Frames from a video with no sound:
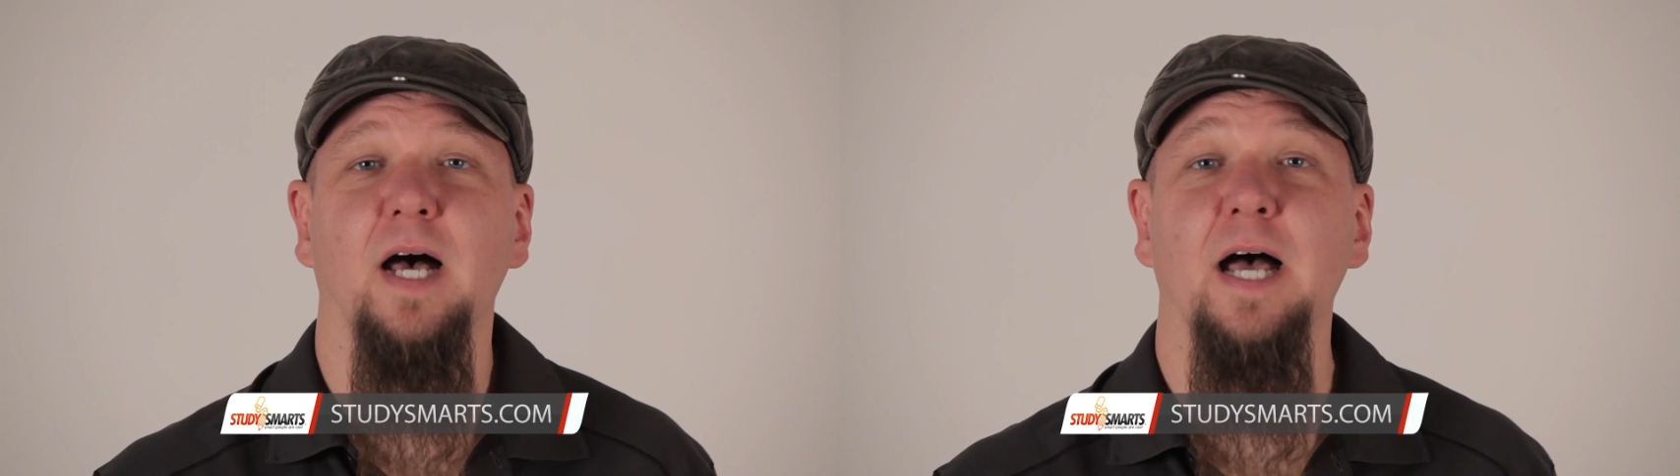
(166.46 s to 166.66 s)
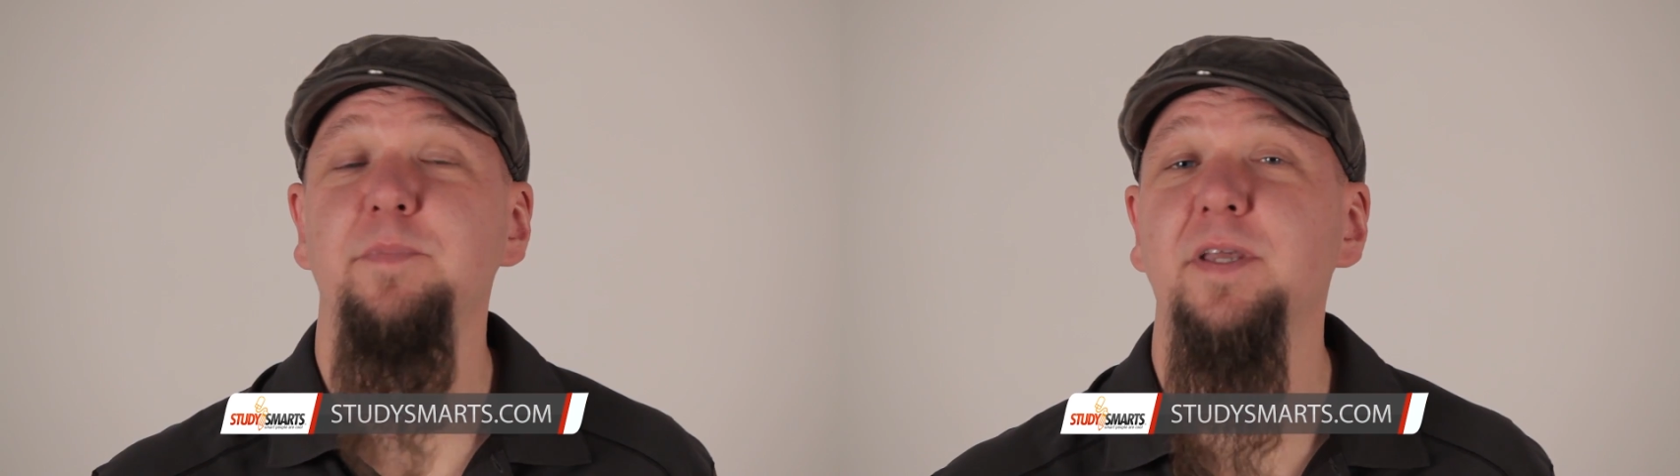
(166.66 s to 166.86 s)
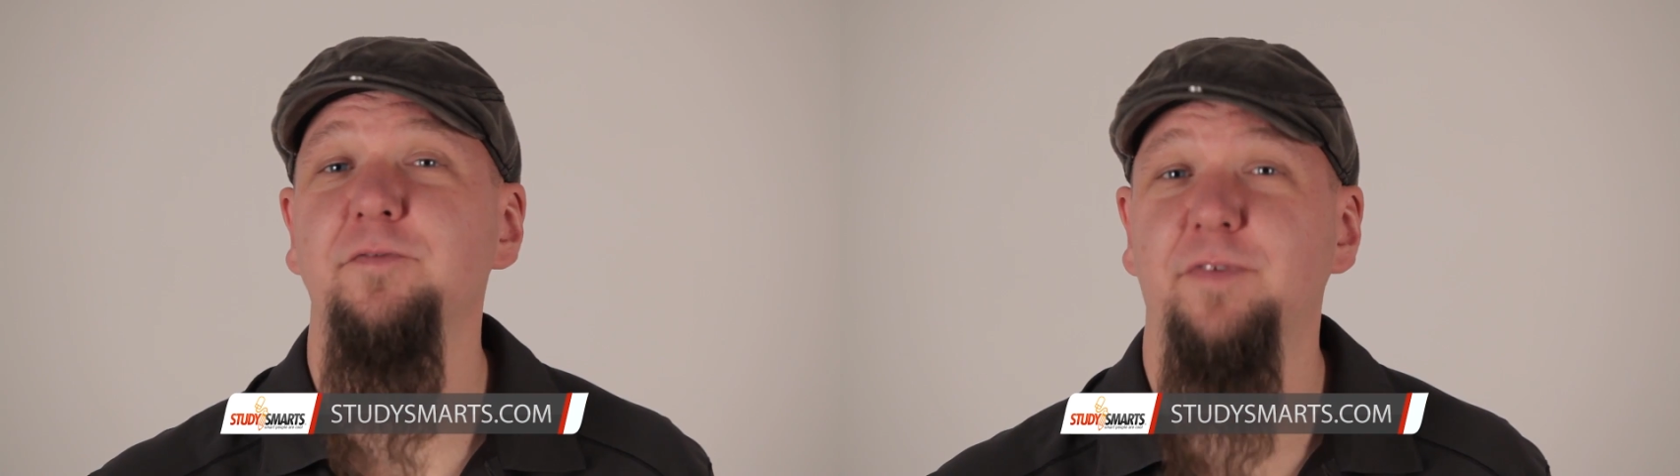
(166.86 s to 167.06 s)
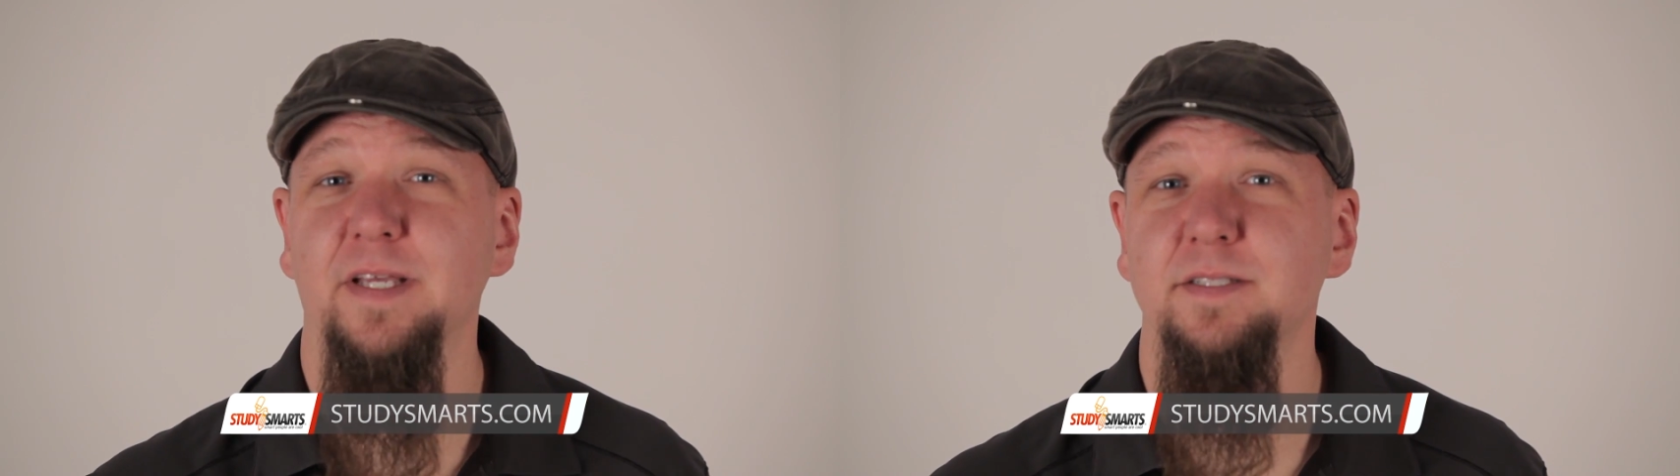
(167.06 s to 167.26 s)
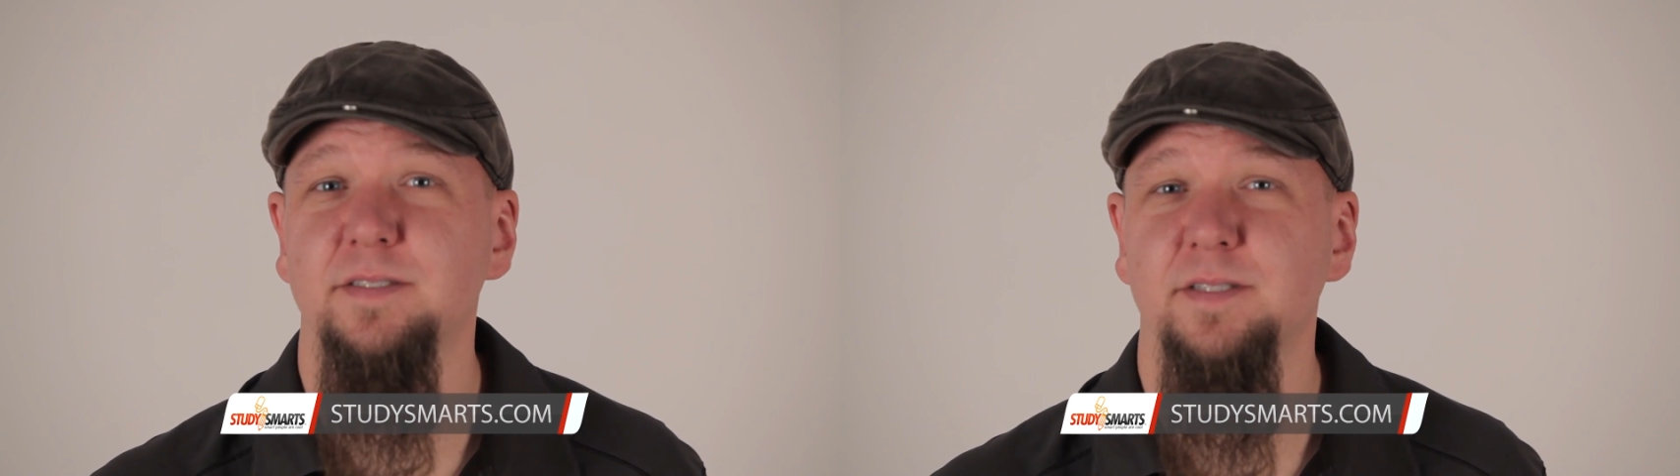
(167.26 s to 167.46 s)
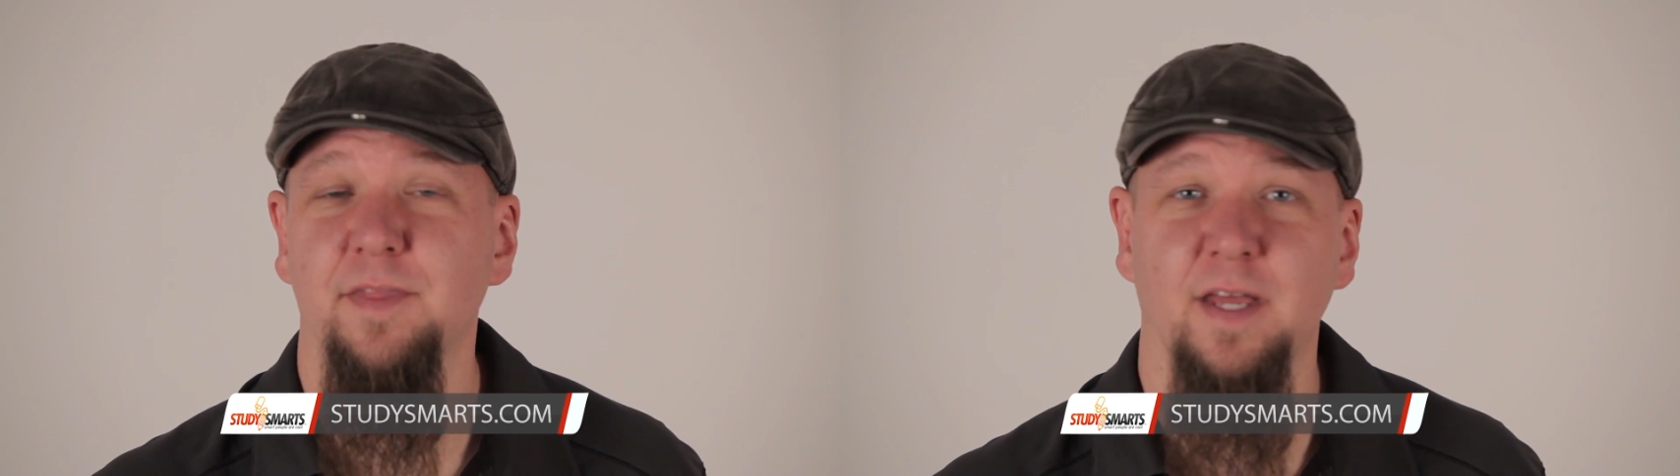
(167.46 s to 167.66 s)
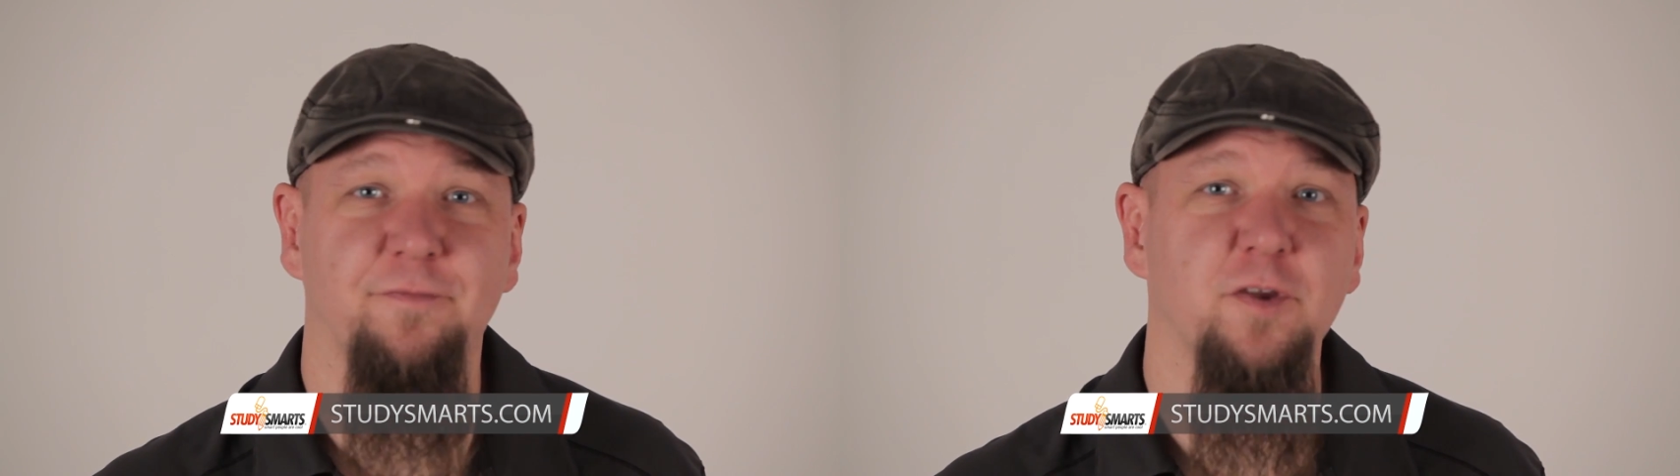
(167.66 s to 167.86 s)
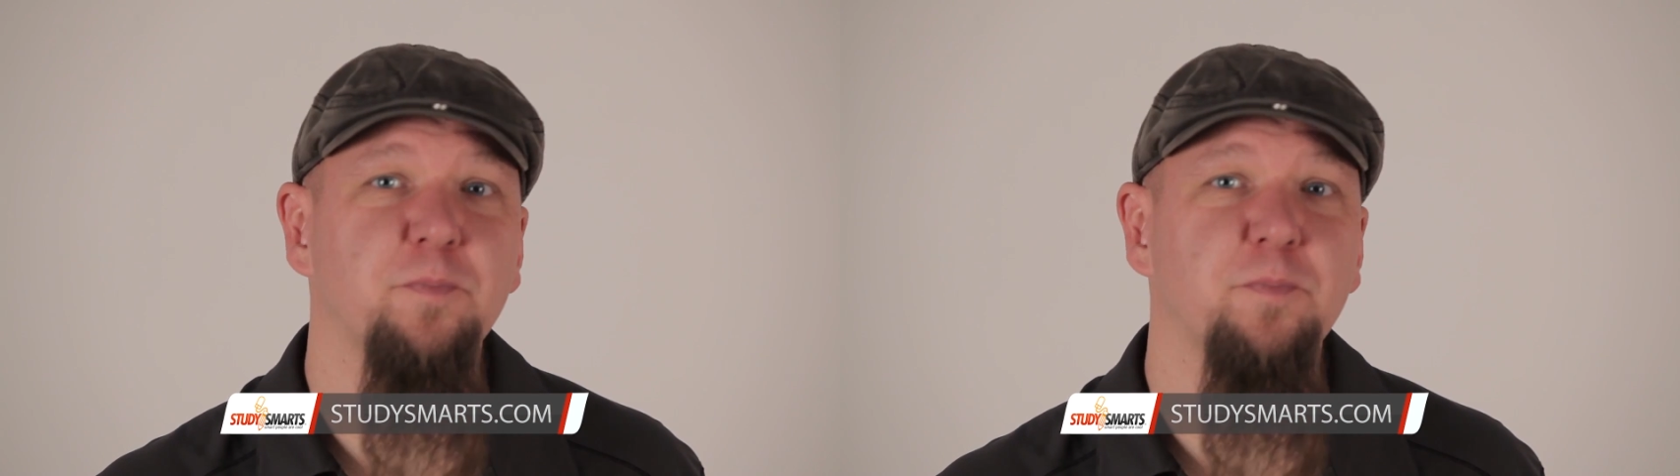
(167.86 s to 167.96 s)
I'm convinced that if you